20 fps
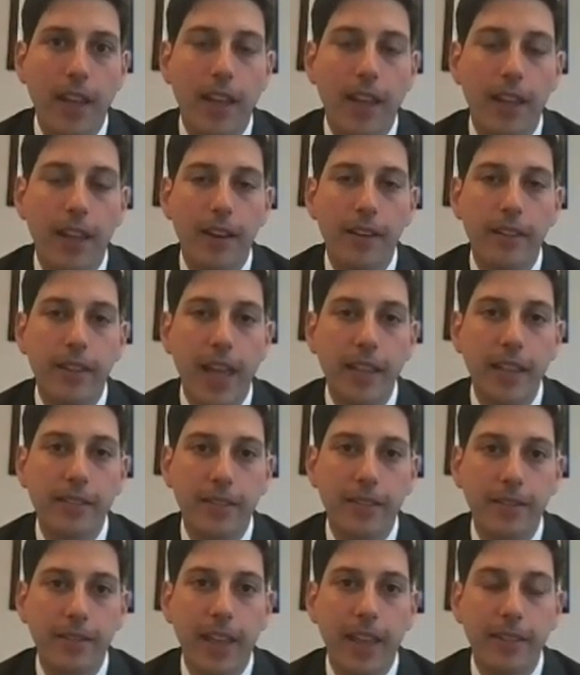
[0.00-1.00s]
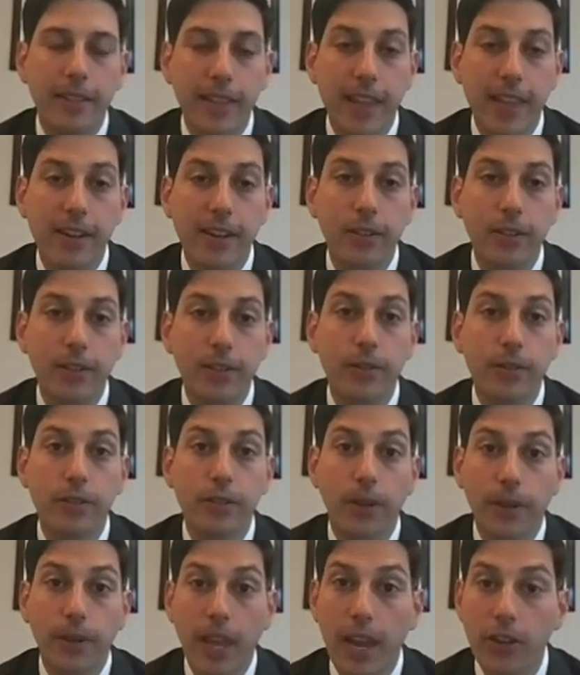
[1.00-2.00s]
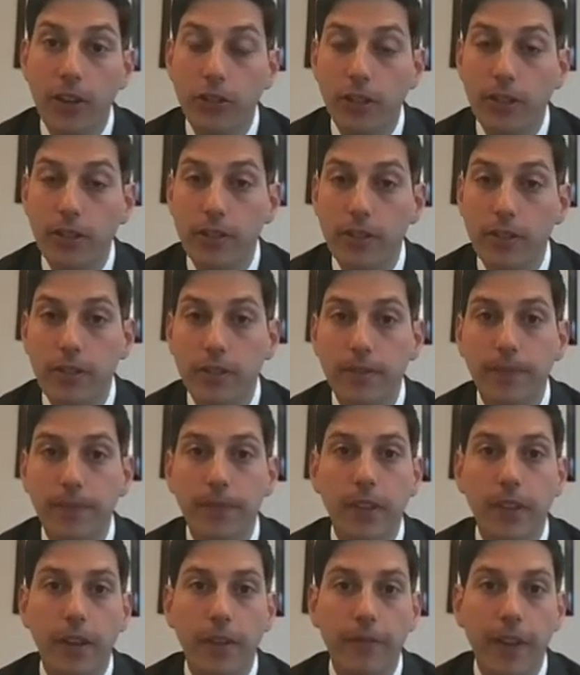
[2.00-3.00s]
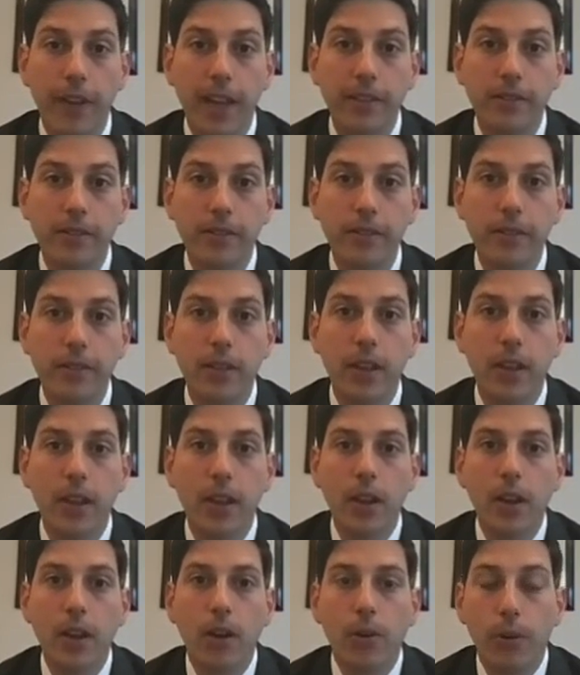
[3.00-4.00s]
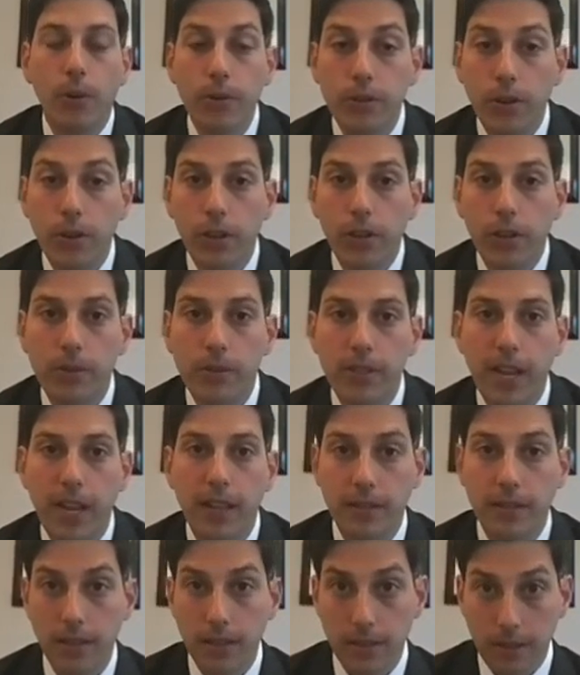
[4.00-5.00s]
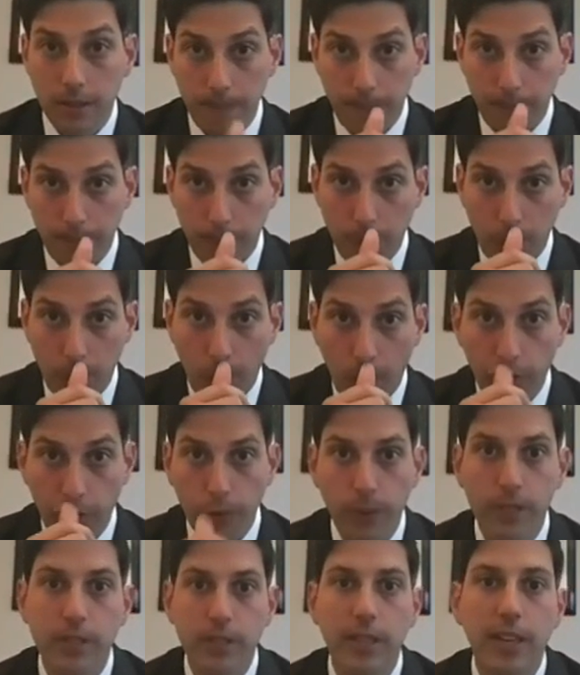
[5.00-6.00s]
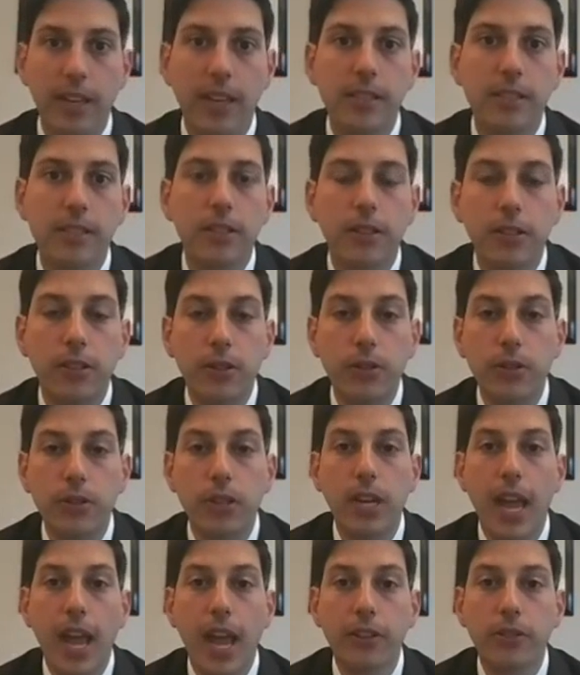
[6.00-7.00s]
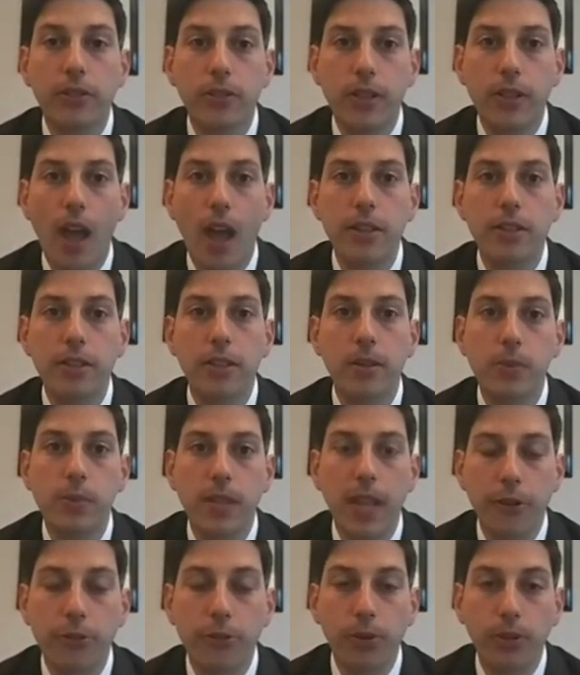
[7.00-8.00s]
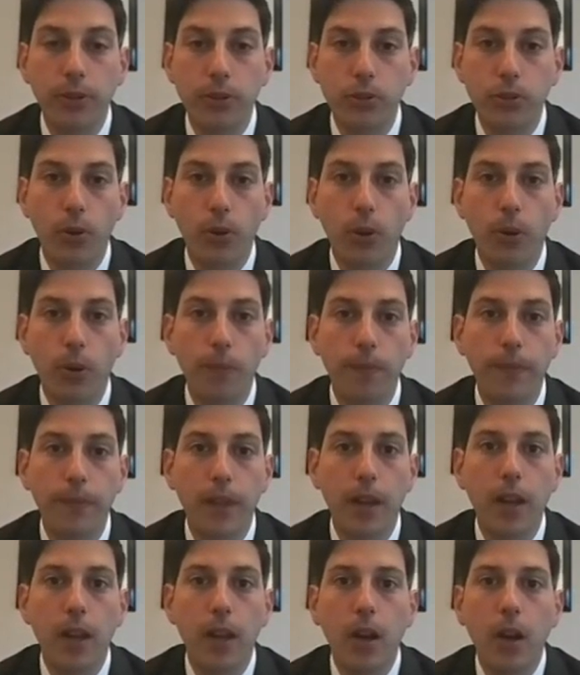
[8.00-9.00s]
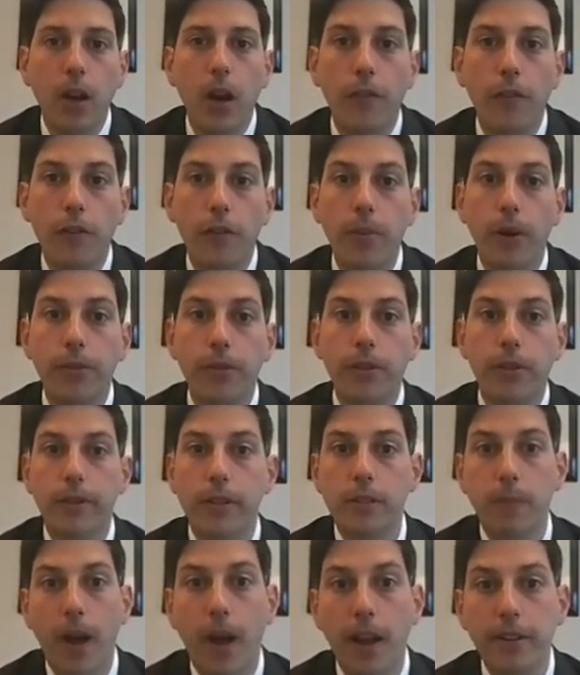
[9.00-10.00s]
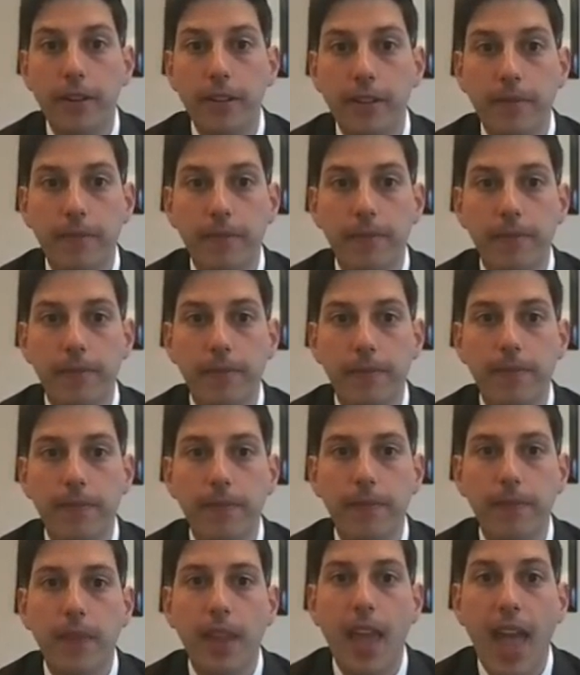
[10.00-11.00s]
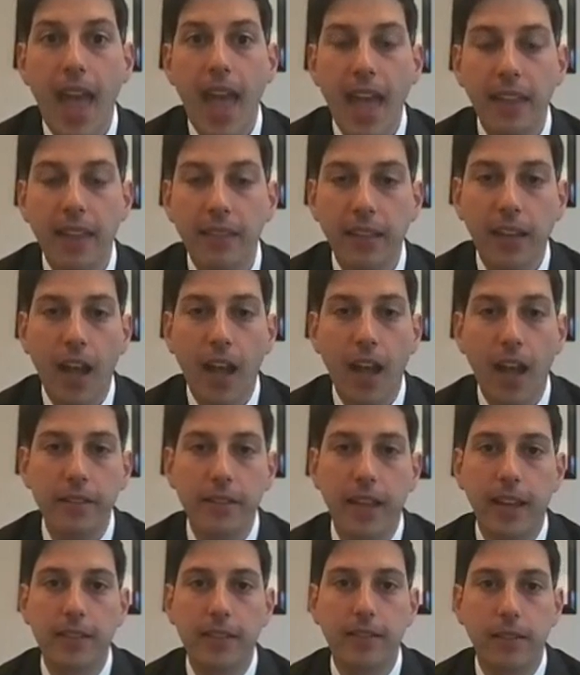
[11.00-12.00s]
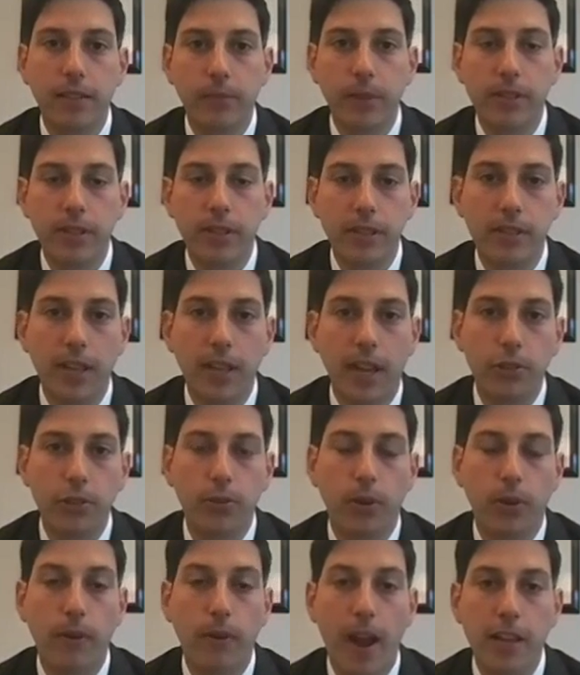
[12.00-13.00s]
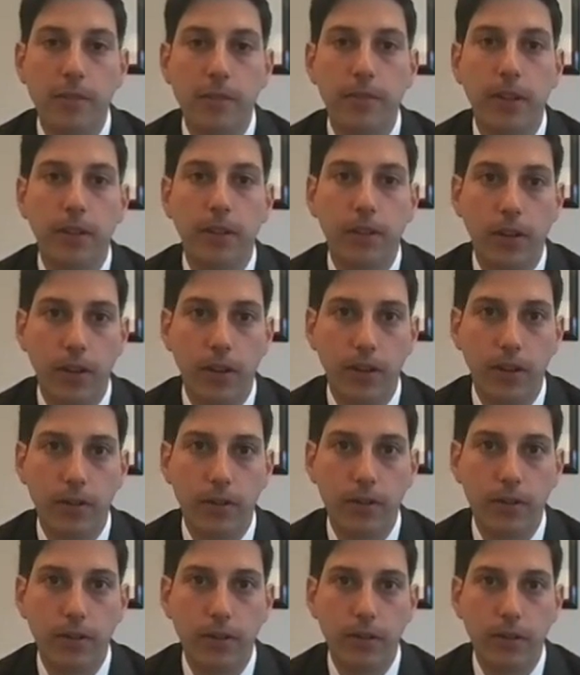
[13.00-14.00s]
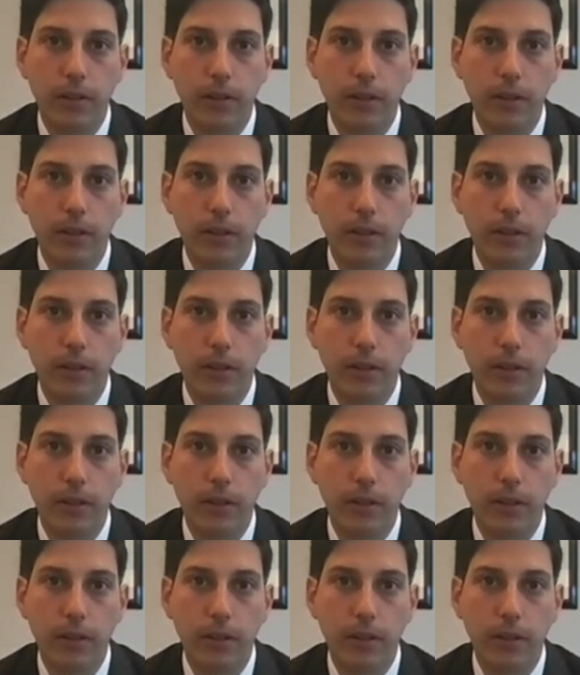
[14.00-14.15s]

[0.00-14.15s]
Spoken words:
And that includes locations, events, or circumstances over which the institution exercised substantial control over both the respondent and the context in which the sexual harassment occurs.